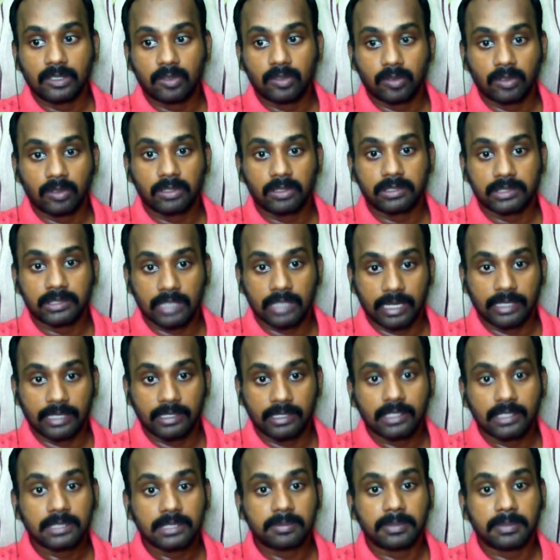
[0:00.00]
calls
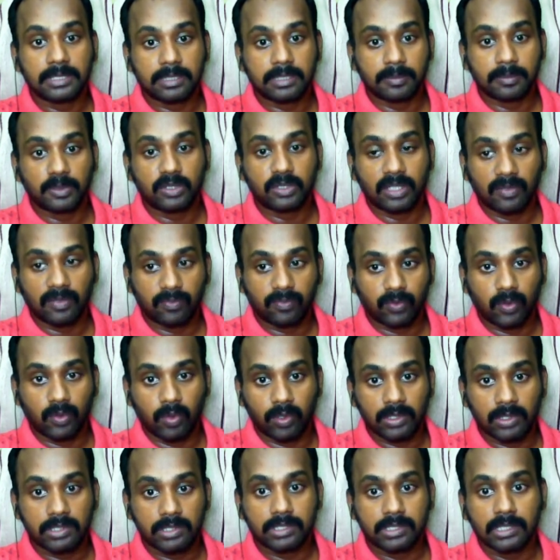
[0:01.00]
and this much amount of
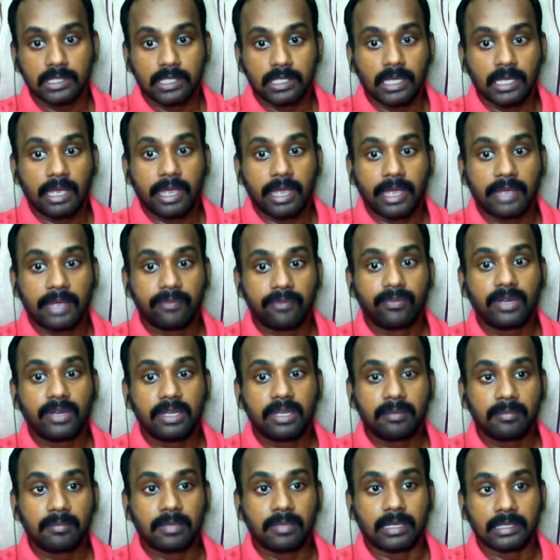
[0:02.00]
calls
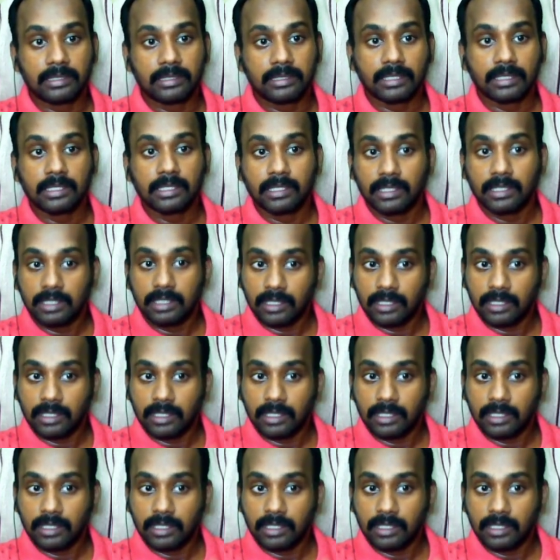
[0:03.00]
every month.